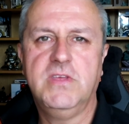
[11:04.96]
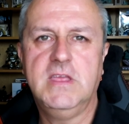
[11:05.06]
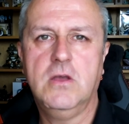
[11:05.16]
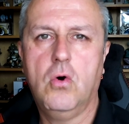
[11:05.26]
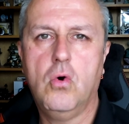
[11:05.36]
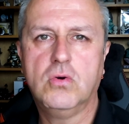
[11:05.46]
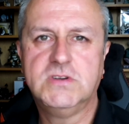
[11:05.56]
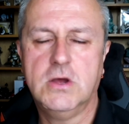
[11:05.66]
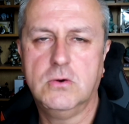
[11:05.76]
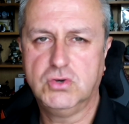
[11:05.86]
the
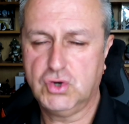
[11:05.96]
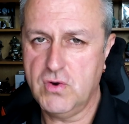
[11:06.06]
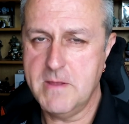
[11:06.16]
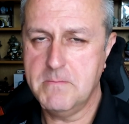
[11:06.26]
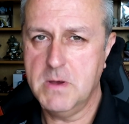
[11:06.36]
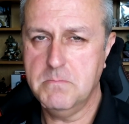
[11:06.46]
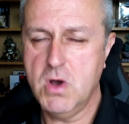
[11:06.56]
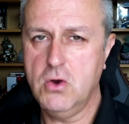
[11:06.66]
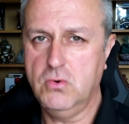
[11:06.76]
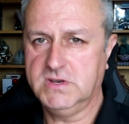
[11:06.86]
auto trim
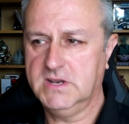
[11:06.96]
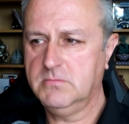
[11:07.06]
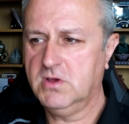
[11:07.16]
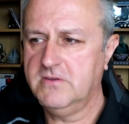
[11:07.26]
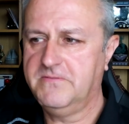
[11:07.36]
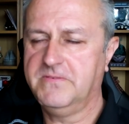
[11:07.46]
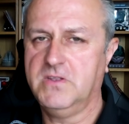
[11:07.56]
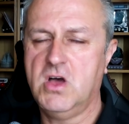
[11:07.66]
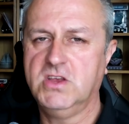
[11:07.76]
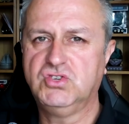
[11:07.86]
mode and I'm going to
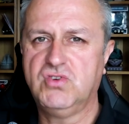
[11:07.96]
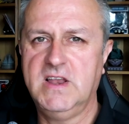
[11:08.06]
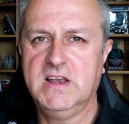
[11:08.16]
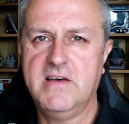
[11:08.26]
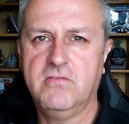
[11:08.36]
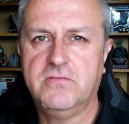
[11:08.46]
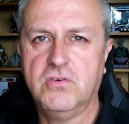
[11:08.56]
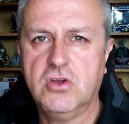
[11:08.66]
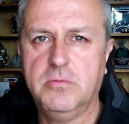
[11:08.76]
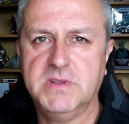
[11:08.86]
fly straight and level
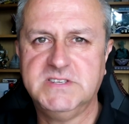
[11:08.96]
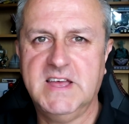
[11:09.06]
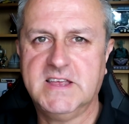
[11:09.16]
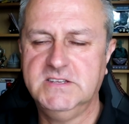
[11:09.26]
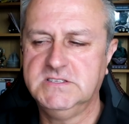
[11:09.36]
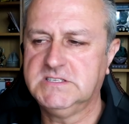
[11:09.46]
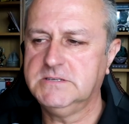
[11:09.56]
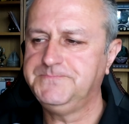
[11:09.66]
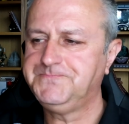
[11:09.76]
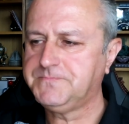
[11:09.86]
for a couple of
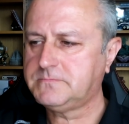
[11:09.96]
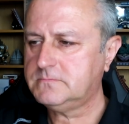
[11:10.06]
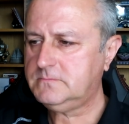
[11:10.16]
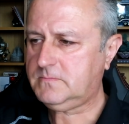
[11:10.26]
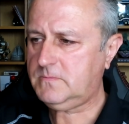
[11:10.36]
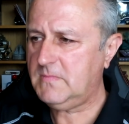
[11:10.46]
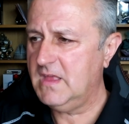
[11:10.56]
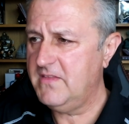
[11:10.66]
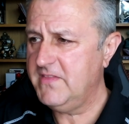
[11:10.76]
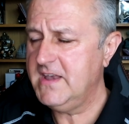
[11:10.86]
seconds.
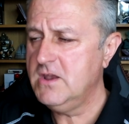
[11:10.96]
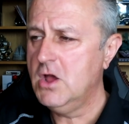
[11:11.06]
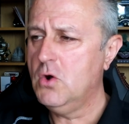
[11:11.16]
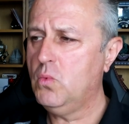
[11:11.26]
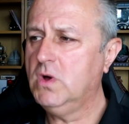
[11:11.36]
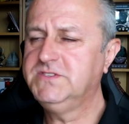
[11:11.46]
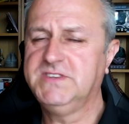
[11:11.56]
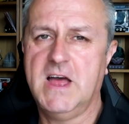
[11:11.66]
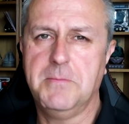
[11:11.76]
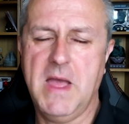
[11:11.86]
And then
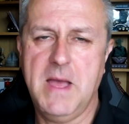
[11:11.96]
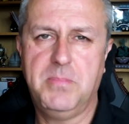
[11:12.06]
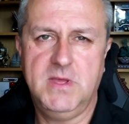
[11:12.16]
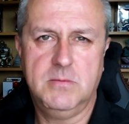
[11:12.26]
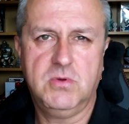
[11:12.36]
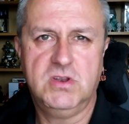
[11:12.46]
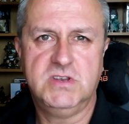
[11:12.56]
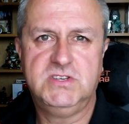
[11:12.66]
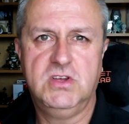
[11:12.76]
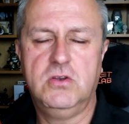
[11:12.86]
once I'm happy, I'm going
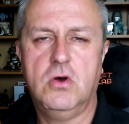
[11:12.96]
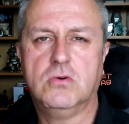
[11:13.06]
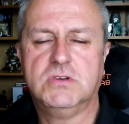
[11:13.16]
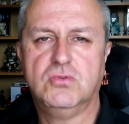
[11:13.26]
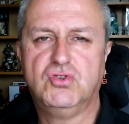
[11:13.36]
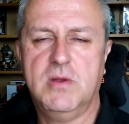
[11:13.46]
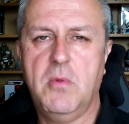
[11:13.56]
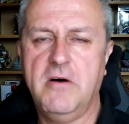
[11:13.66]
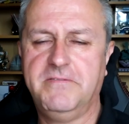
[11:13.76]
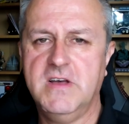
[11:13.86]
to turn auto
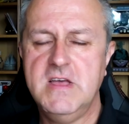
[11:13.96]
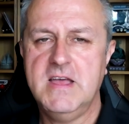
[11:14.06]
trim off